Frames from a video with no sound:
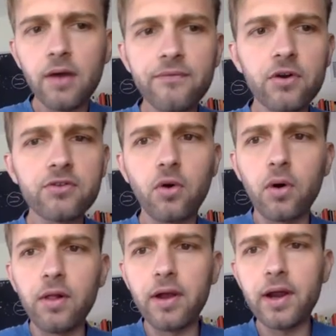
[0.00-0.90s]
First
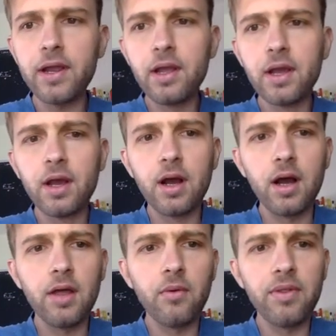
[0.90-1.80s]
corollary,
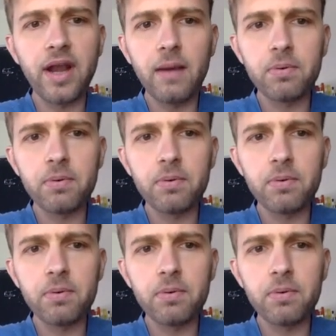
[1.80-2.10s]
the one that I